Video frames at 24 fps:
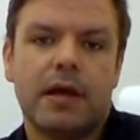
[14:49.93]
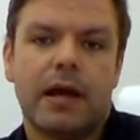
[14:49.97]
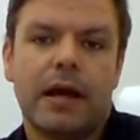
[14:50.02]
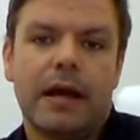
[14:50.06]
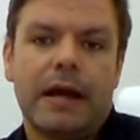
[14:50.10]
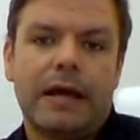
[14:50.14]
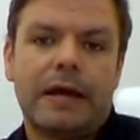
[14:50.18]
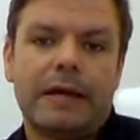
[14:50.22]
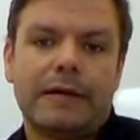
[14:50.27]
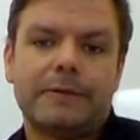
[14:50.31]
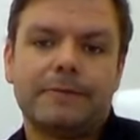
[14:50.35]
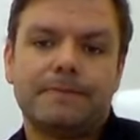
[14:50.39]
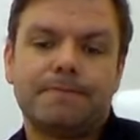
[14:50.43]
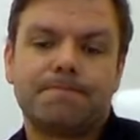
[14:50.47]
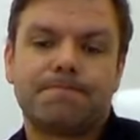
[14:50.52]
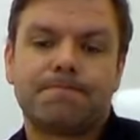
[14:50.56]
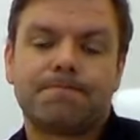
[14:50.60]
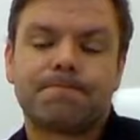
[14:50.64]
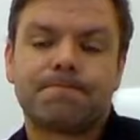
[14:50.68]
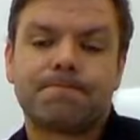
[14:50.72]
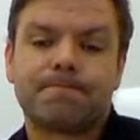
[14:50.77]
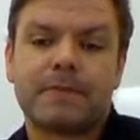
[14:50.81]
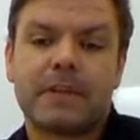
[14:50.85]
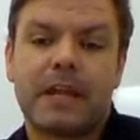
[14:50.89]

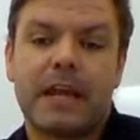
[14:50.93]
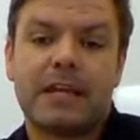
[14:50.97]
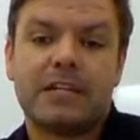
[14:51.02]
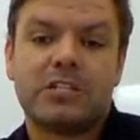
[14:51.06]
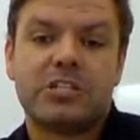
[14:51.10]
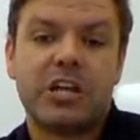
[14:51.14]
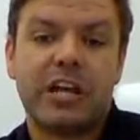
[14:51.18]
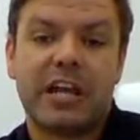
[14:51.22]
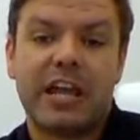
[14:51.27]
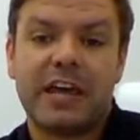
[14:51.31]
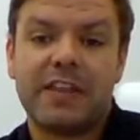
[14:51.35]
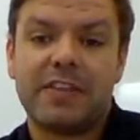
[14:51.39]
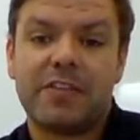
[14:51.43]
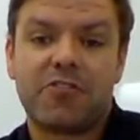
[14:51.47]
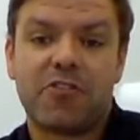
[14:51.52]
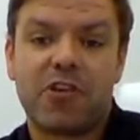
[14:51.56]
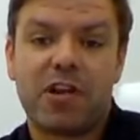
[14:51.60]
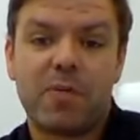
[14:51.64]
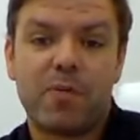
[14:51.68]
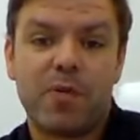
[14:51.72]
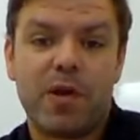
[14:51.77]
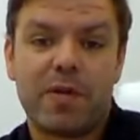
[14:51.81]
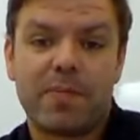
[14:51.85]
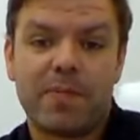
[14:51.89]
And check out the
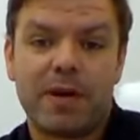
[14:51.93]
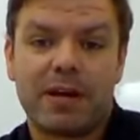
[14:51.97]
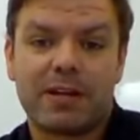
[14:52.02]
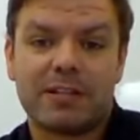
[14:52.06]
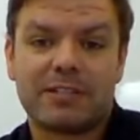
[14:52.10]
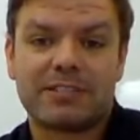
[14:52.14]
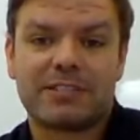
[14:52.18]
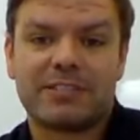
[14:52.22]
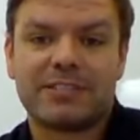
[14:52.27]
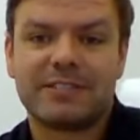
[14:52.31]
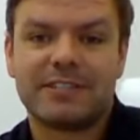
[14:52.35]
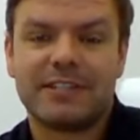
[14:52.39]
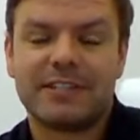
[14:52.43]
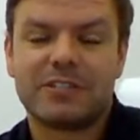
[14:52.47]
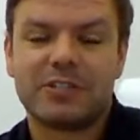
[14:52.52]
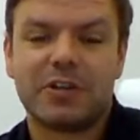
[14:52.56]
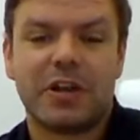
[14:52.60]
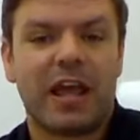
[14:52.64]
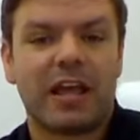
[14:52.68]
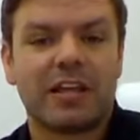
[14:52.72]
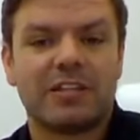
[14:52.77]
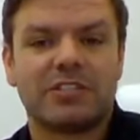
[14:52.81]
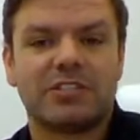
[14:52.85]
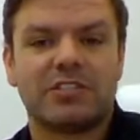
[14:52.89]
DreamWear mask. It's
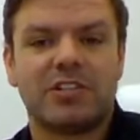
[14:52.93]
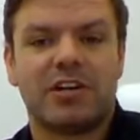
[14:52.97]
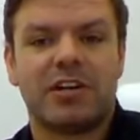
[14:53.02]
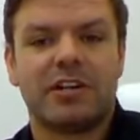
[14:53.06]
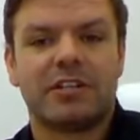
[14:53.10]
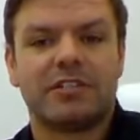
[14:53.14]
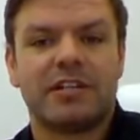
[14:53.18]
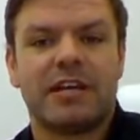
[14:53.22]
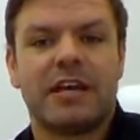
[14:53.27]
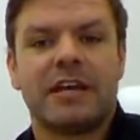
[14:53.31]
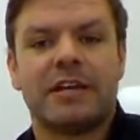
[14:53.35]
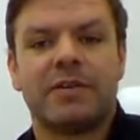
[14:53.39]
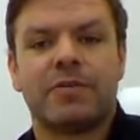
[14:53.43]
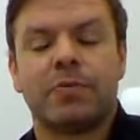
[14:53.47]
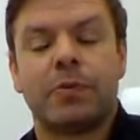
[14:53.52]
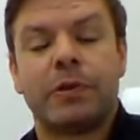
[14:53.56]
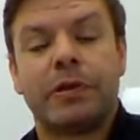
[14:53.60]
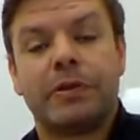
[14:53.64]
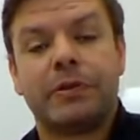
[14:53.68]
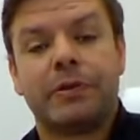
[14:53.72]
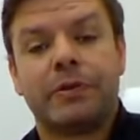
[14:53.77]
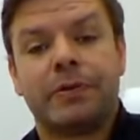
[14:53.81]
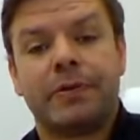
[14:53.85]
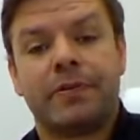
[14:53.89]
on our site and
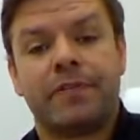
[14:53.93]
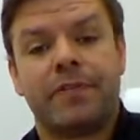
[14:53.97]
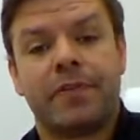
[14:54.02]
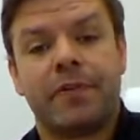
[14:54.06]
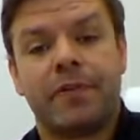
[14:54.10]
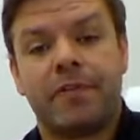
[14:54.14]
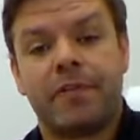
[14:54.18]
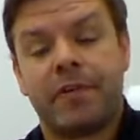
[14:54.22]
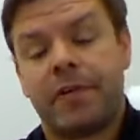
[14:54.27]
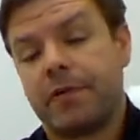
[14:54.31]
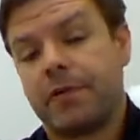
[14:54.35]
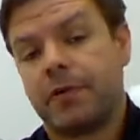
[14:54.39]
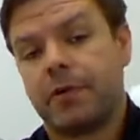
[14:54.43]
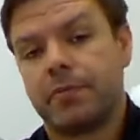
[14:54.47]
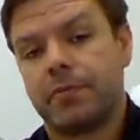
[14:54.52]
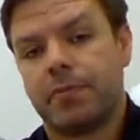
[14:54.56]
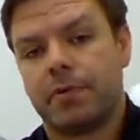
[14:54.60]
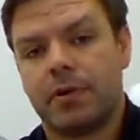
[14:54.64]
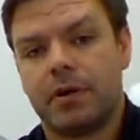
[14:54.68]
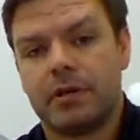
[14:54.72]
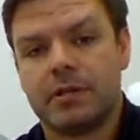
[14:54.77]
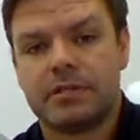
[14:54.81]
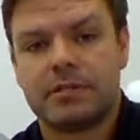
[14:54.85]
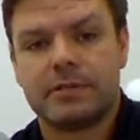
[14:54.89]
we do it for a very good
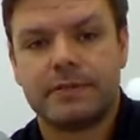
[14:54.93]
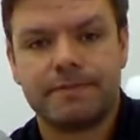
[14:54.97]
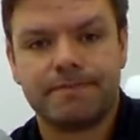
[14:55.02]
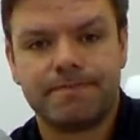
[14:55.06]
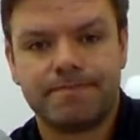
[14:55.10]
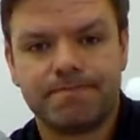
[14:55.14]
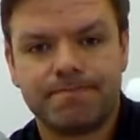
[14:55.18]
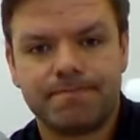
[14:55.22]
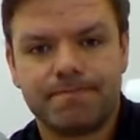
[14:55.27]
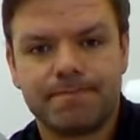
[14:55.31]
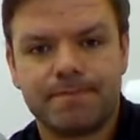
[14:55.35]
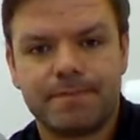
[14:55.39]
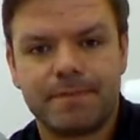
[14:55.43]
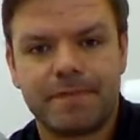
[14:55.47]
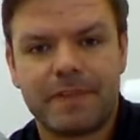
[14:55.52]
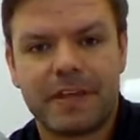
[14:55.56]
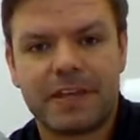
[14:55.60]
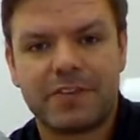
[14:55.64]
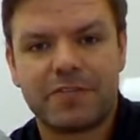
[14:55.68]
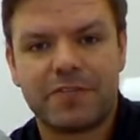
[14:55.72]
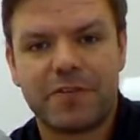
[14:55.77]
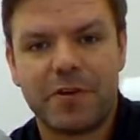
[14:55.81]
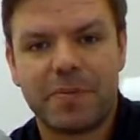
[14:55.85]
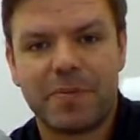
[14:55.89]
price.
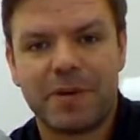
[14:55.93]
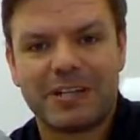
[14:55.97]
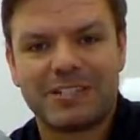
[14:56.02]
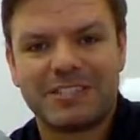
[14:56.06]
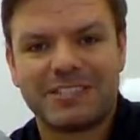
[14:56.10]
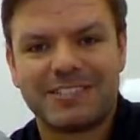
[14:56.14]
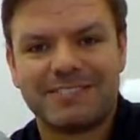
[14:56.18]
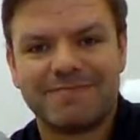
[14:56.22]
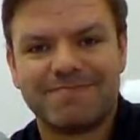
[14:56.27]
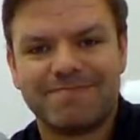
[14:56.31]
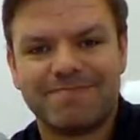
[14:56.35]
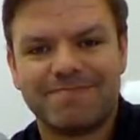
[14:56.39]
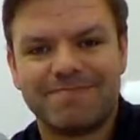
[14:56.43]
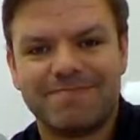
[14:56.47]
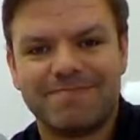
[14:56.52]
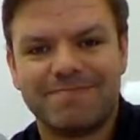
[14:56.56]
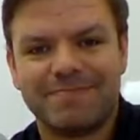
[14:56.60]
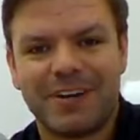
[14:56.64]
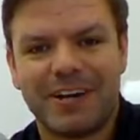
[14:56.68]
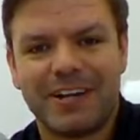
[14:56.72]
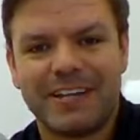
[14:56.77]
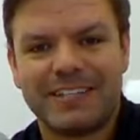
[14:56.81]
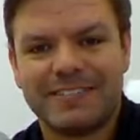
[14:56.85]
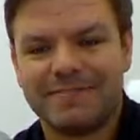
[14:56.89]
Thanks very much.
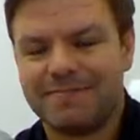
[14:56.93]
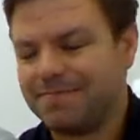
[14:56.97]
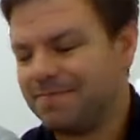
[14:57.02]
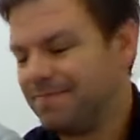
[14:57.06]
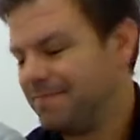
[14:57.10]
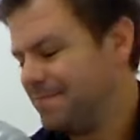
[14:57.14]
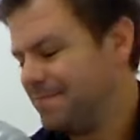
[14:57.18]
Bye.